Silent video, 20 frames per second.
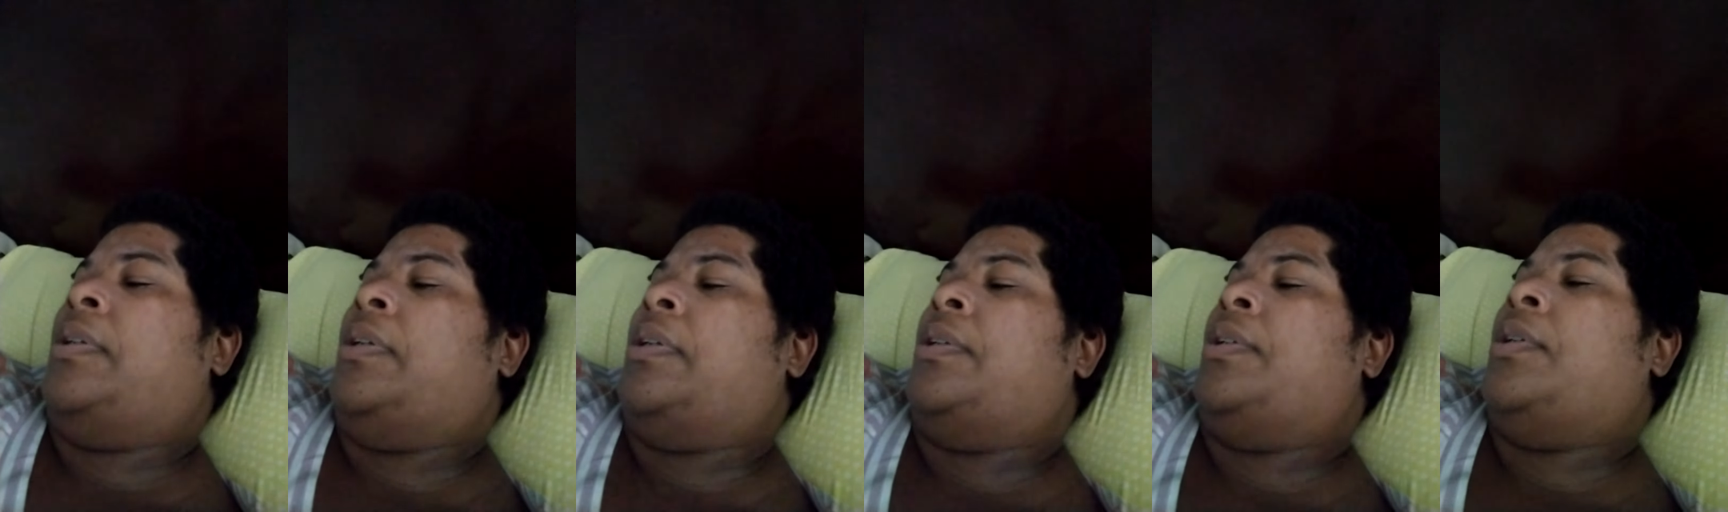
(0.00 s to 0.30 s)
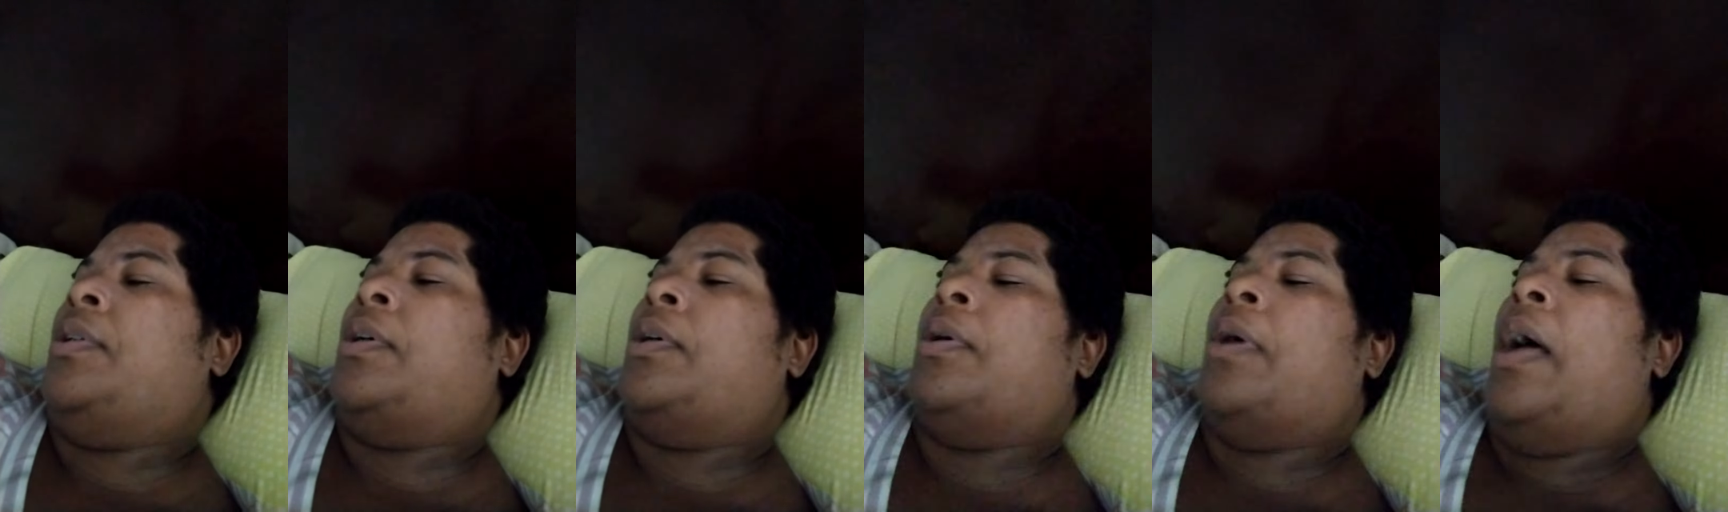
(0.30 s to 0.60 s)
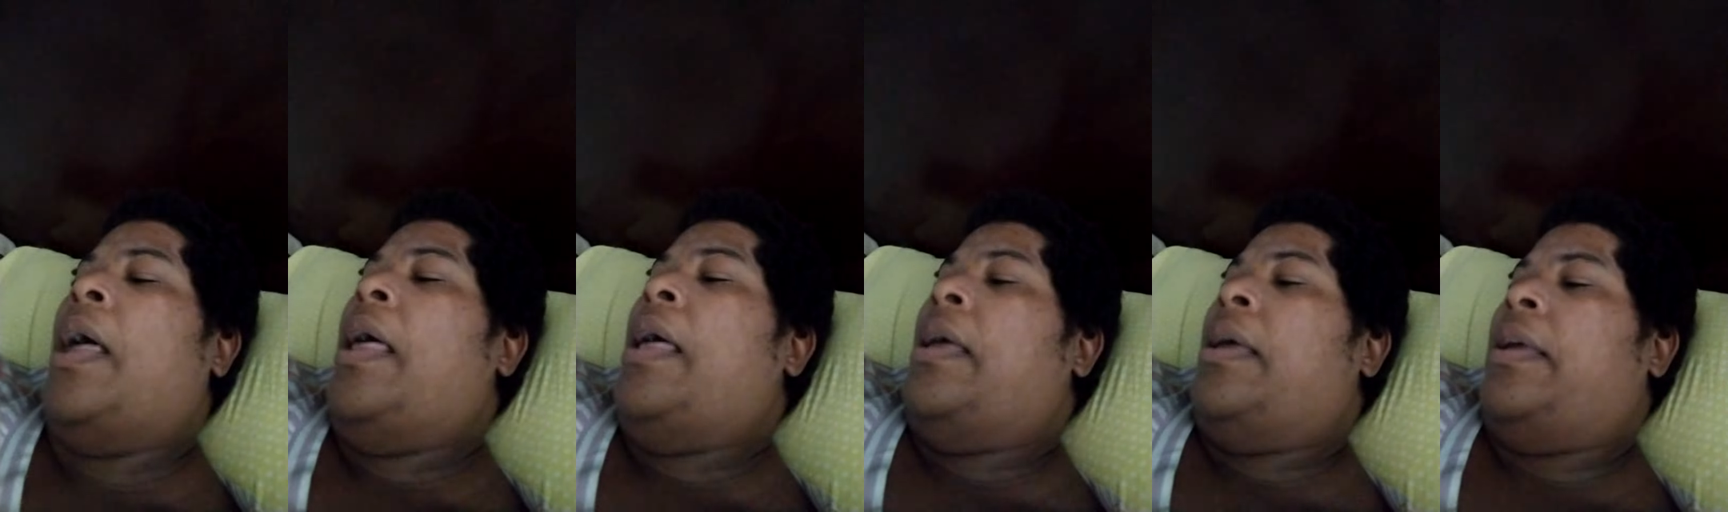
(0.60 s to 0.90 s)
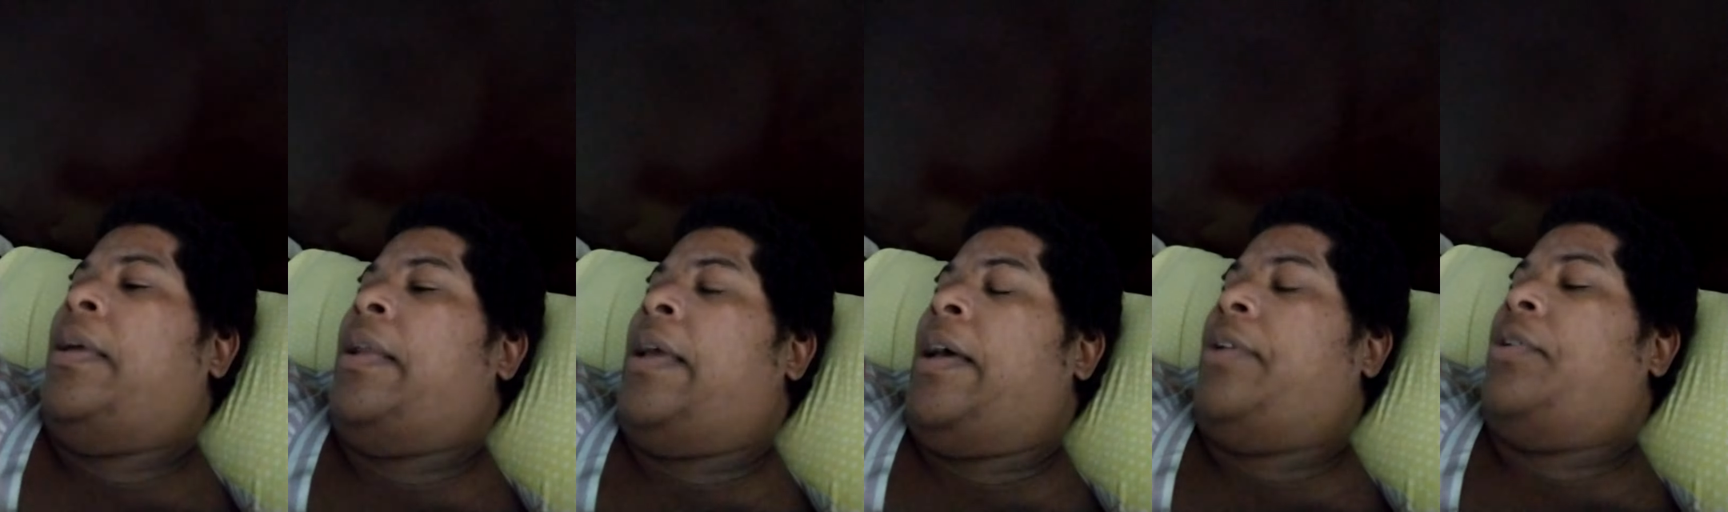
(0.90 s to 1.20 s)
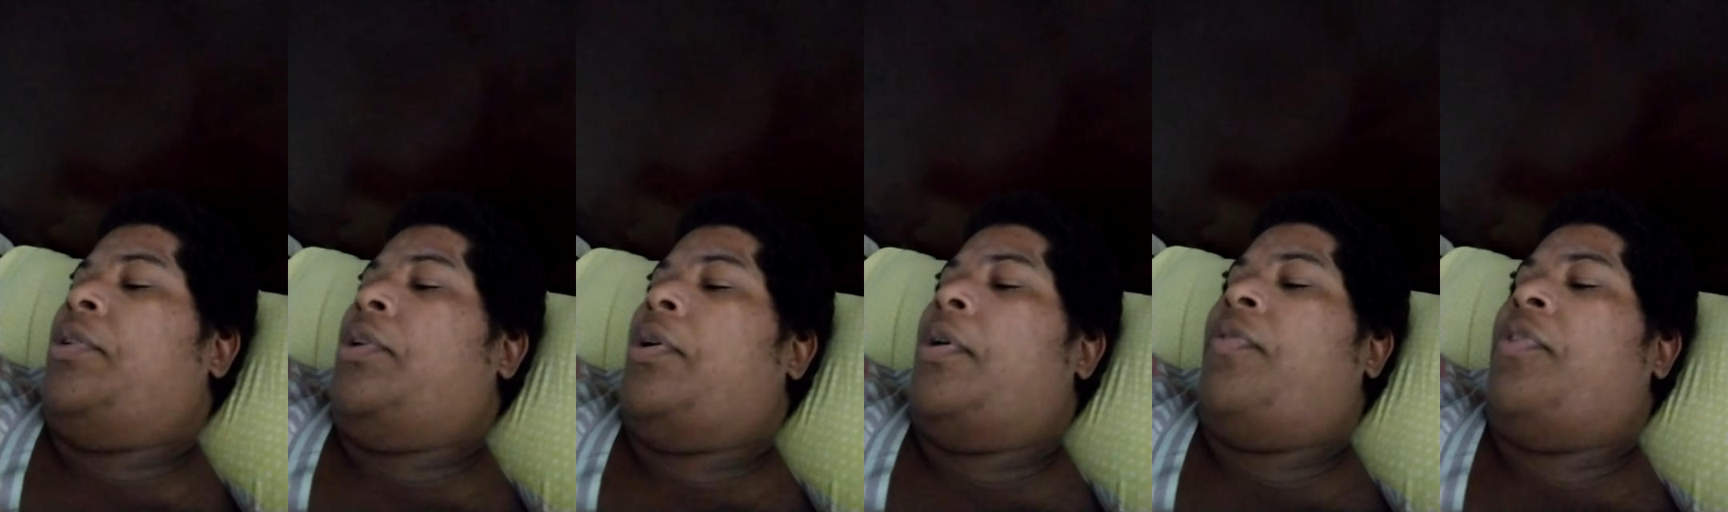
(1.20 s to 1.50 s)
and you know and i
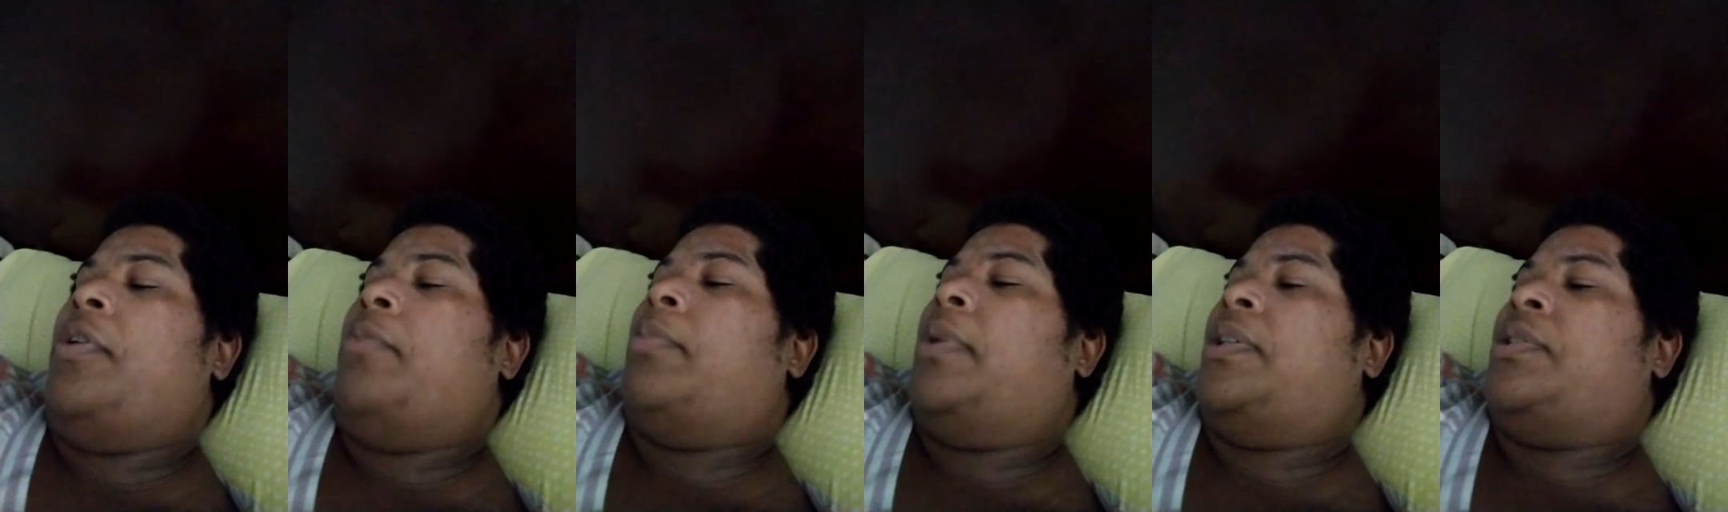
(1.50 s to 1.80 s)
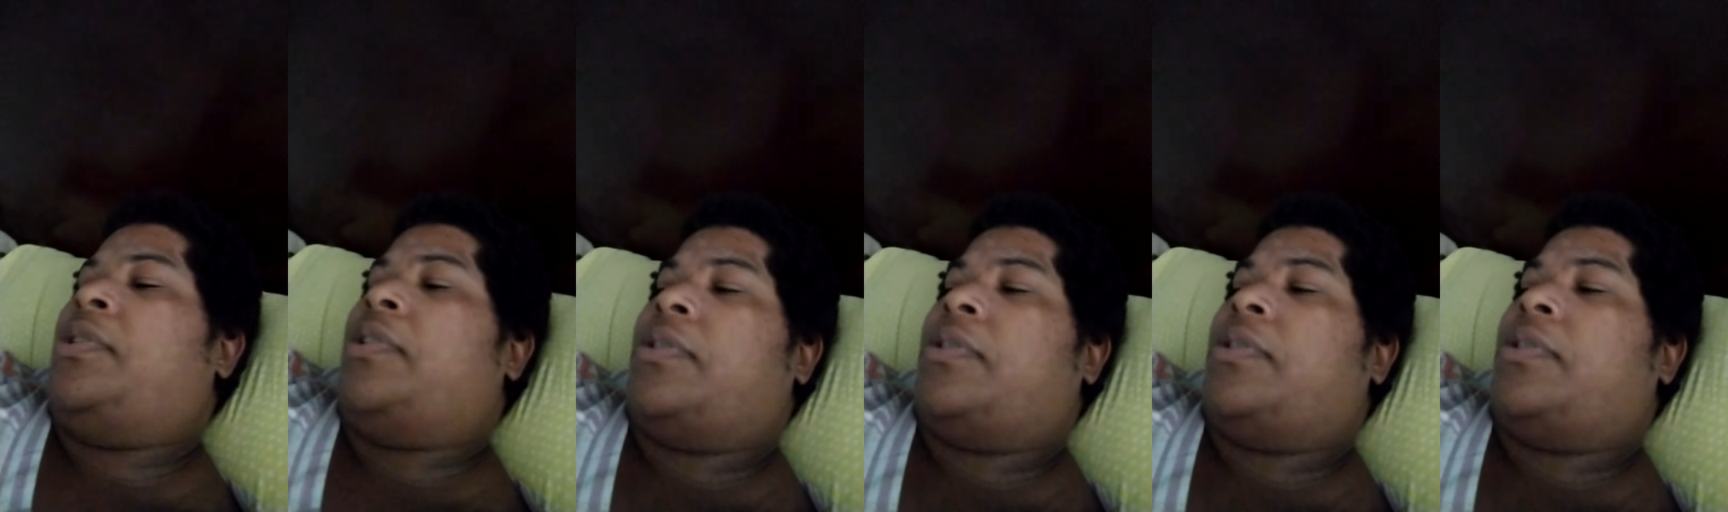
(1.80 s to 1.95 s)
don't know if he must